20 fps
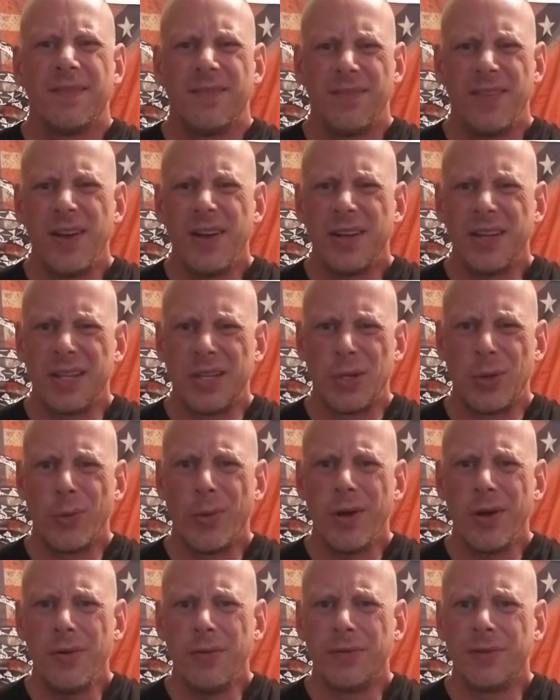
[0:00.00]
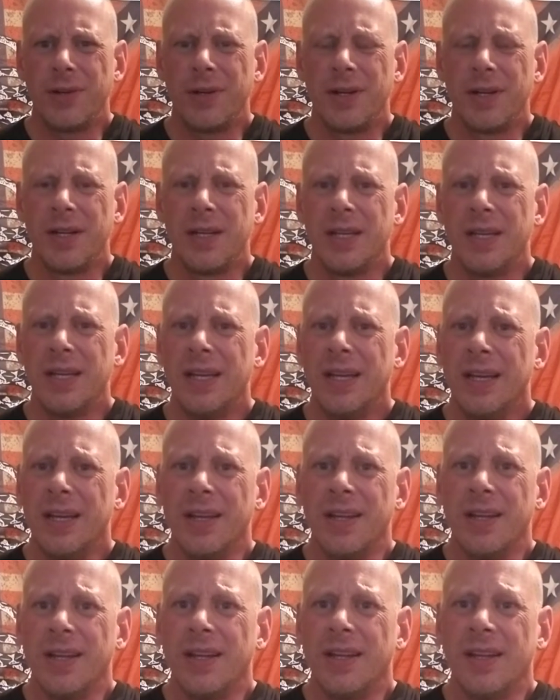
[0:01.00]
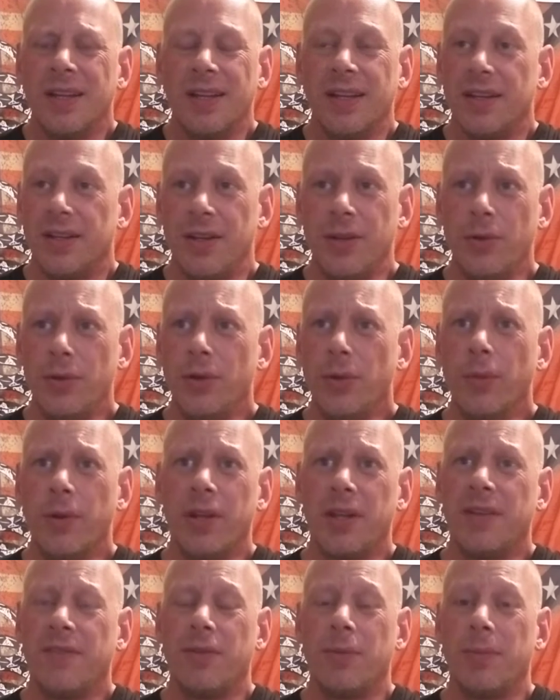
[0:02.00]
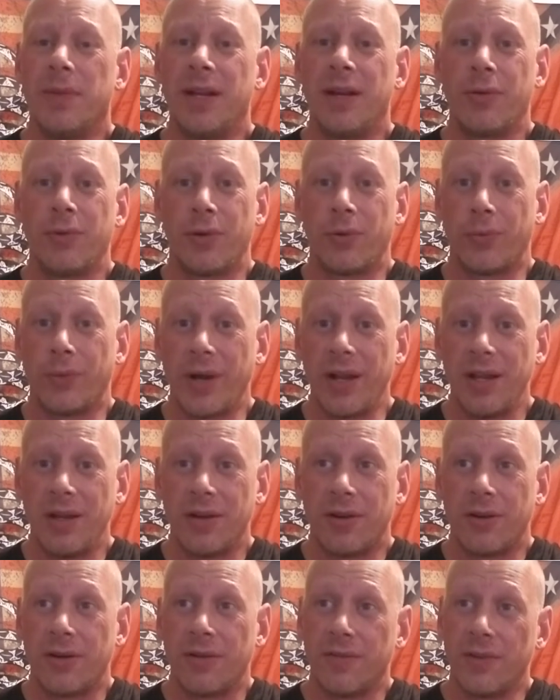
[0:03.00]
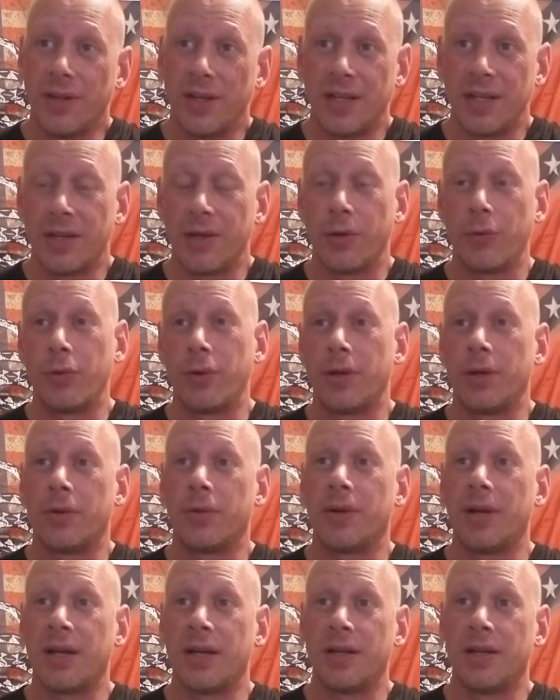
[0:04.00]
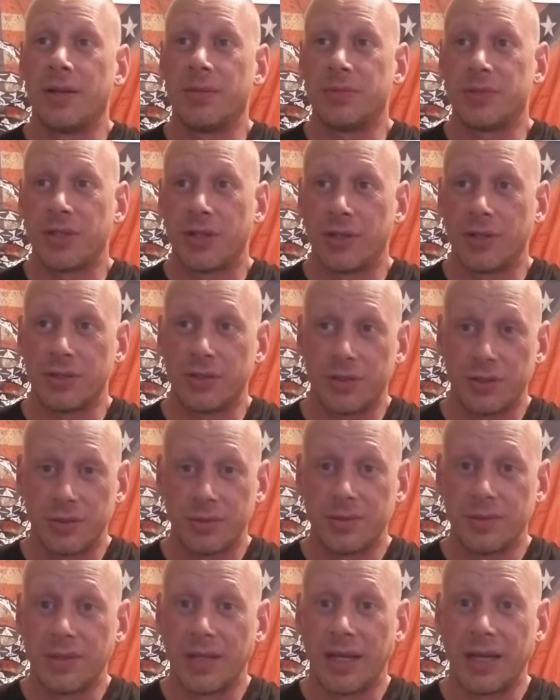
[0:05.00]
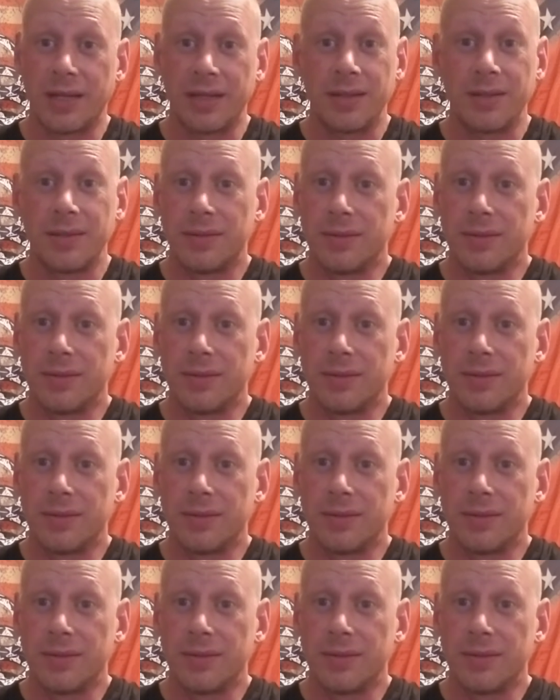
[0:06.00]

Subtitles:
Fucking you over. Dude, you wouldn't even been on the radar if you didn't go to a Ryan Up church. Like,